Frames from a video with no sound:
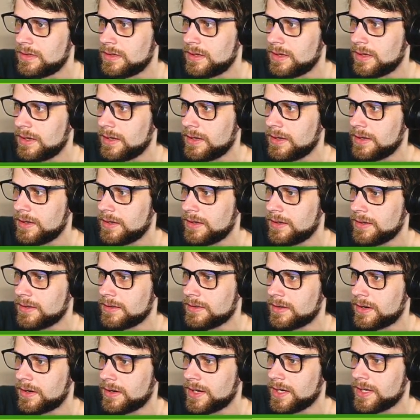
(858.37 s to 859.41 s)

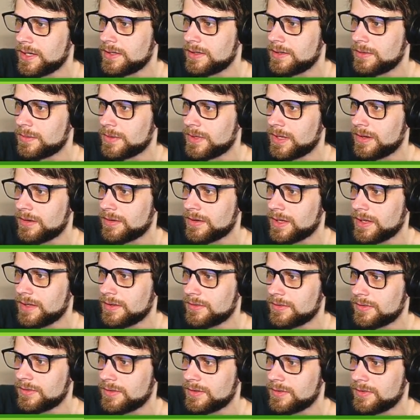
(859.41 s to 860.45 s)
All right, here we go,
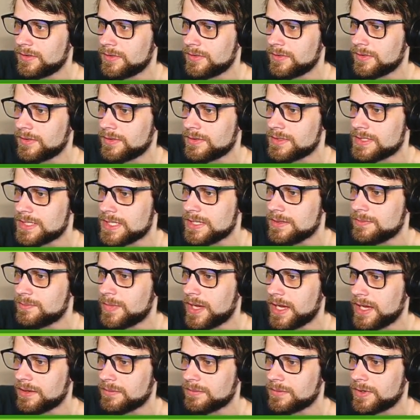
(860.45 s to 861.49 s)
guys. This is the Team
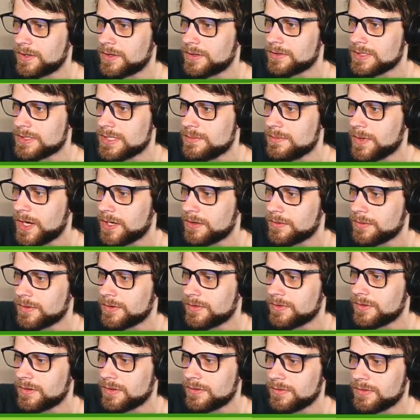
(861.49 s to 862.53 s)
Aqua
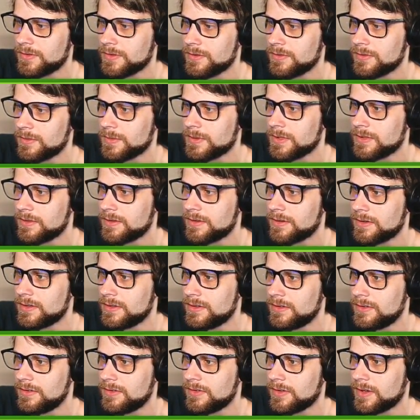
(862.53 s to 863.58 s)
stuff, excuse me. There
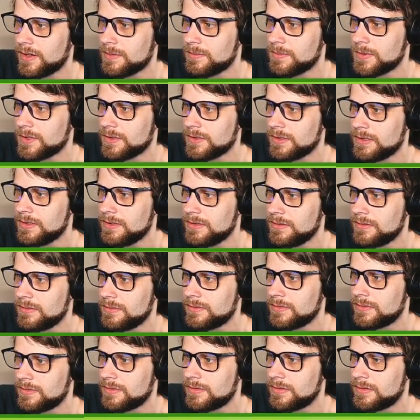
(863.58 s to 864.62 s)
is, I
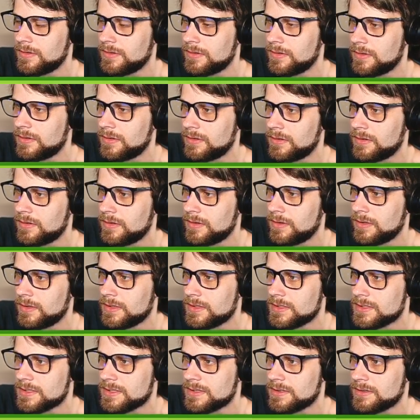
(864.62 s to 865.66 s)
believe,
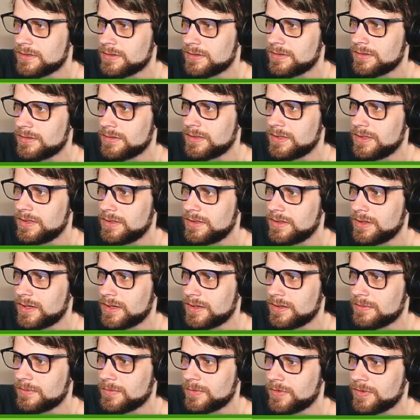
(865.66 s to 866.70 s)
is there a little hidden
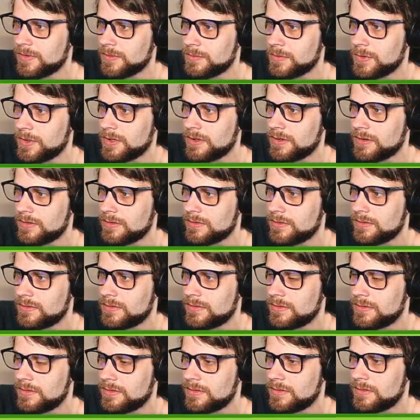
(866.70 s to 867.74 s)
item somewhere?
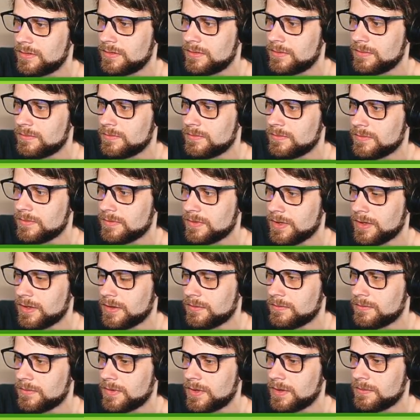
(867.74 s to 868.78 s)
No,
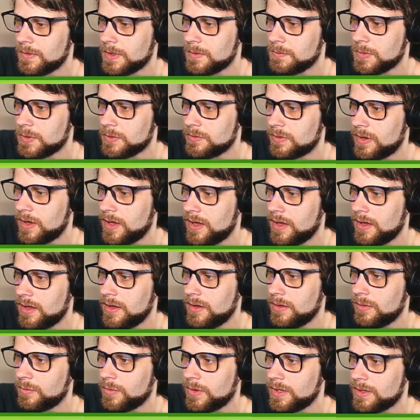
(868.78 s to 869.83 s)
I might be,
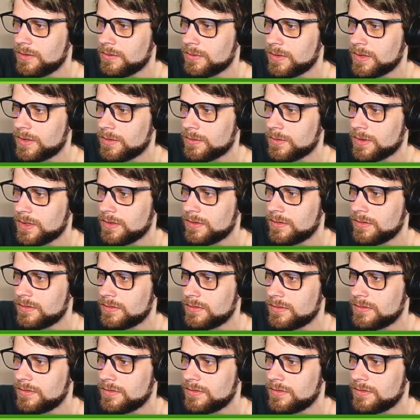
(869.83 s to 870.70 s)
wait.